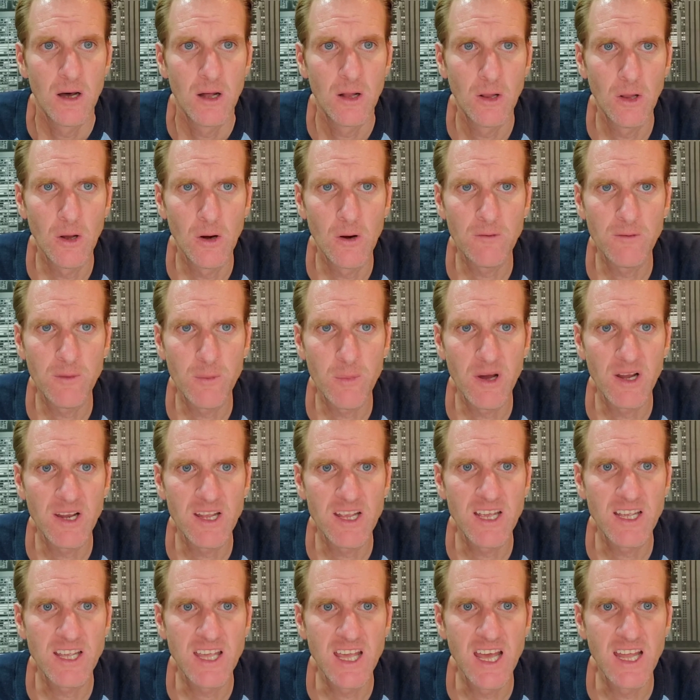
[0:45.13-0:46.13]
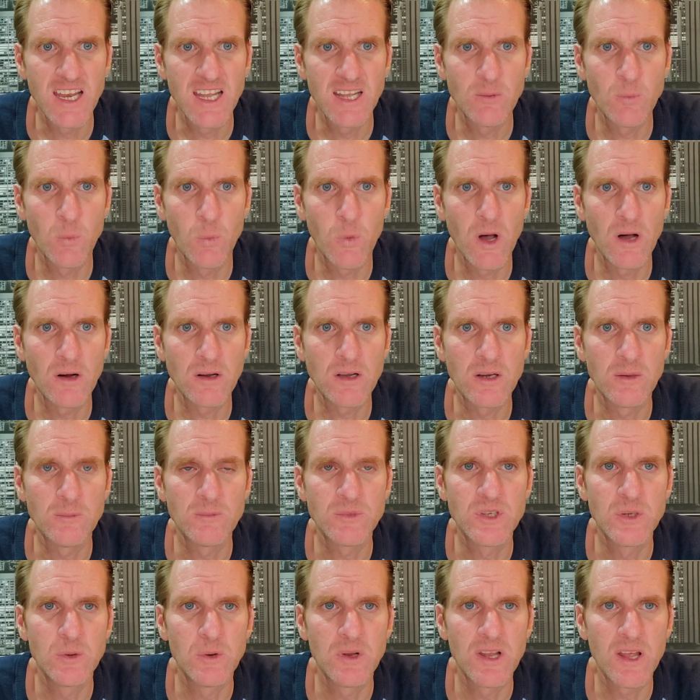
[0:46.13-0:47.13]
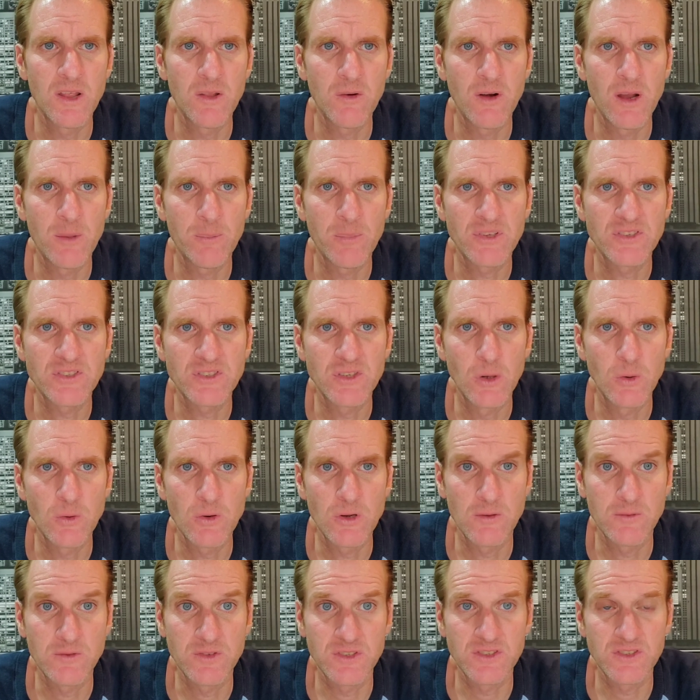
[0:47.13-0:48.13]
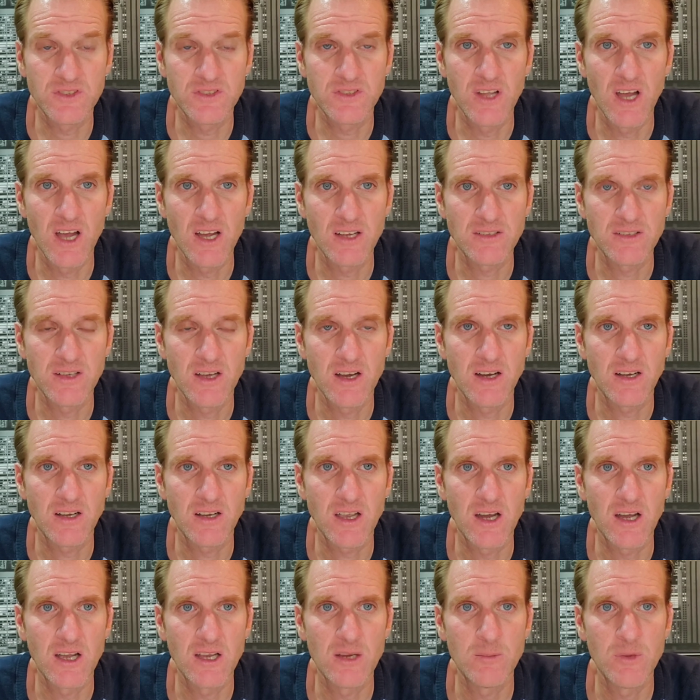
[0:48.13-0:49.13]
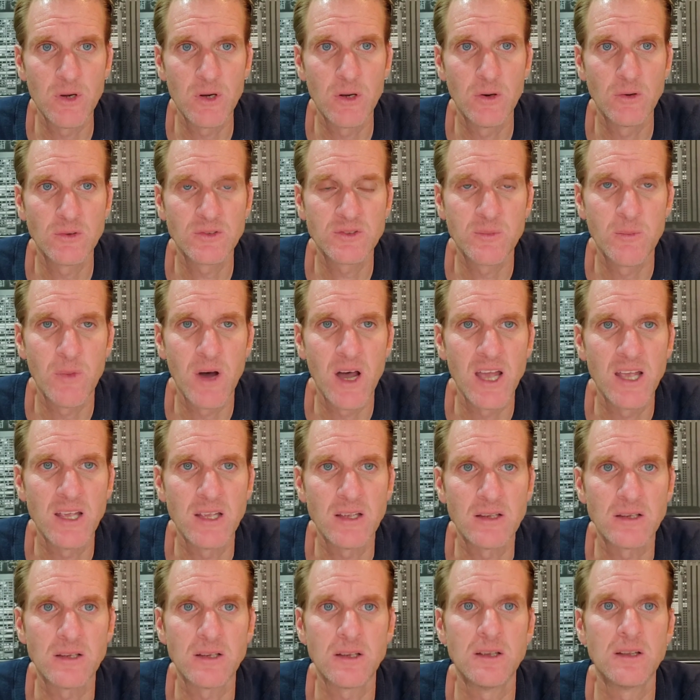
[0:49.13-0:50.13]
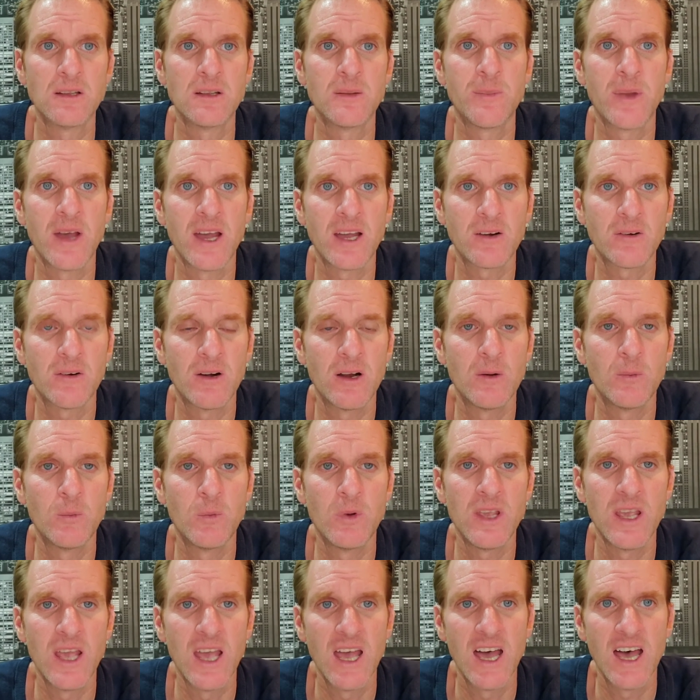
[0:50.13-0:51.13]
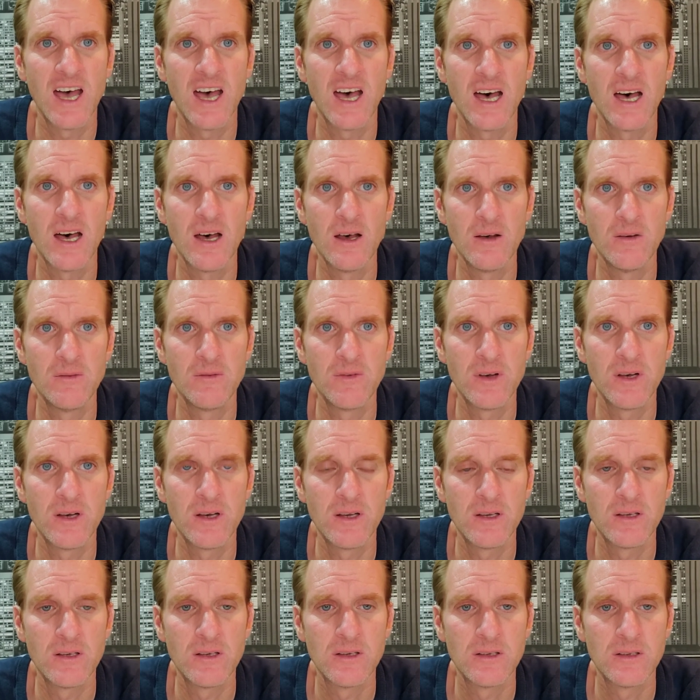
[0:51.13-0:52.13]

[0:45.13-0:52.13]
Hello, everybody, again, and welcome to another episode of Stock Talk. I am your host, Mike. In the background, we have...